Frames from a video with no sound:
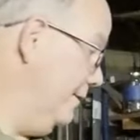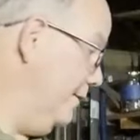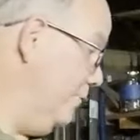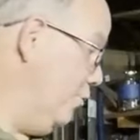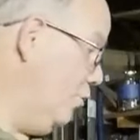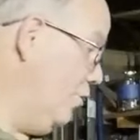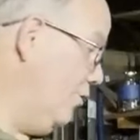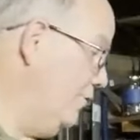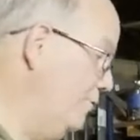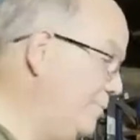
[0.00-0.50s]

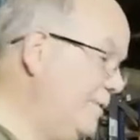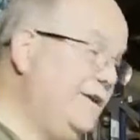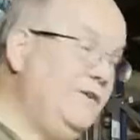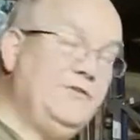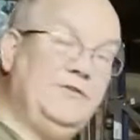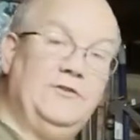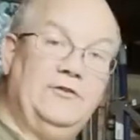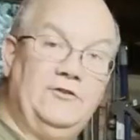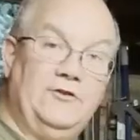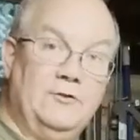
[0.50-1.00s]
All the
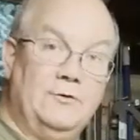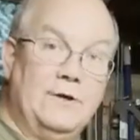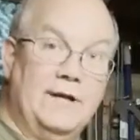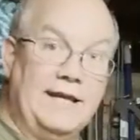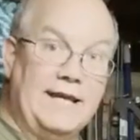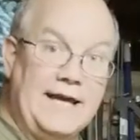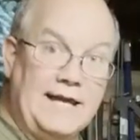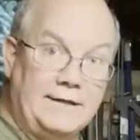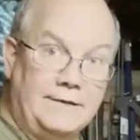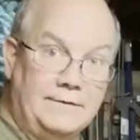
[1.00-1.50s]
pieces you can
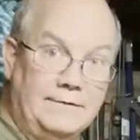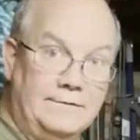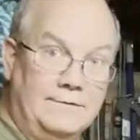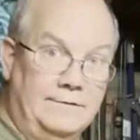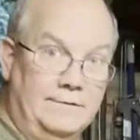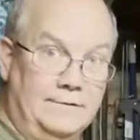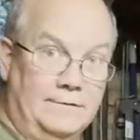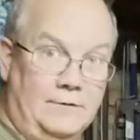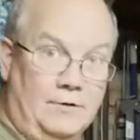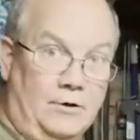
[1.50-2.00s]
get
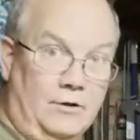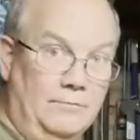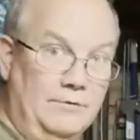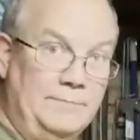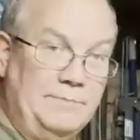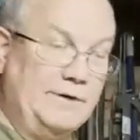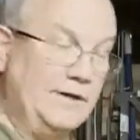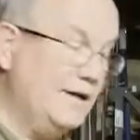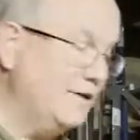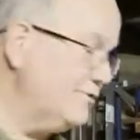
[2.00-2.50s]
all
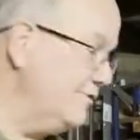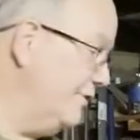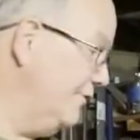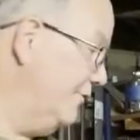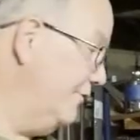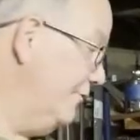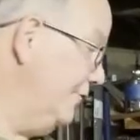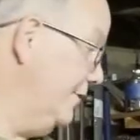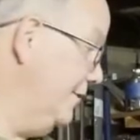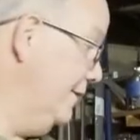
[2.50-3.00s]

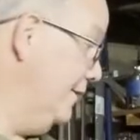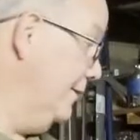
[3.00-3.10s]
reproductions.